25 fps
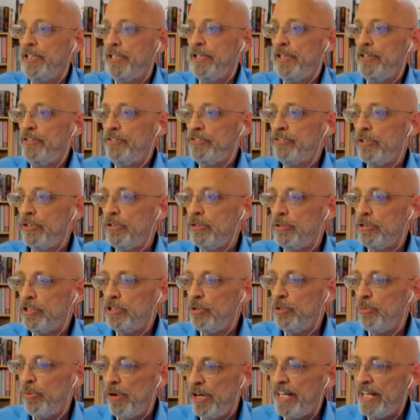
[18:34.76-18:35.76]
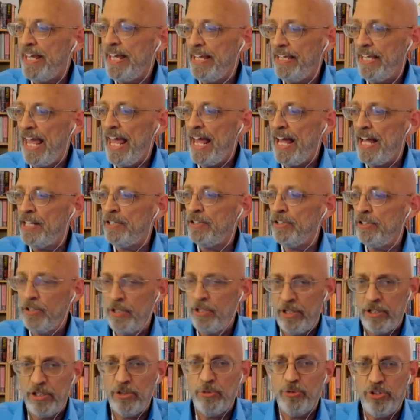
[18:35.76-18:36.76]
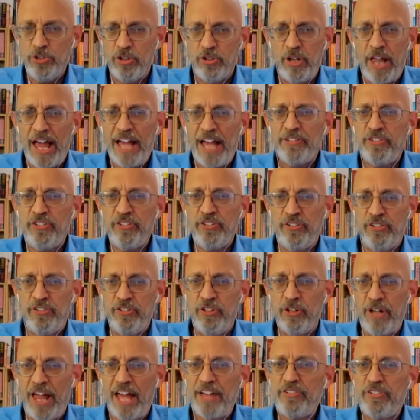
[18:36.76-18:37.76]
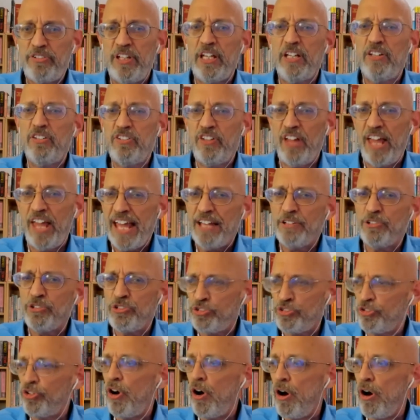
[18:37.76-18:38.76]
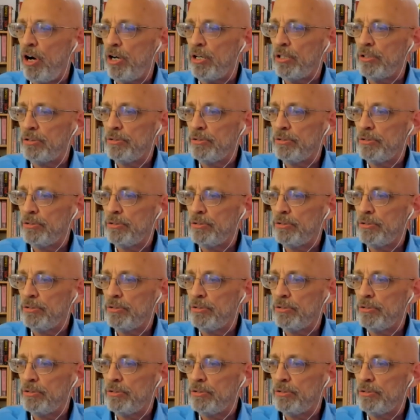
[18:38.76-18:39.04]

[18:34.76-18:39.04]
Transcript: So you want to end your last thing is to end strong.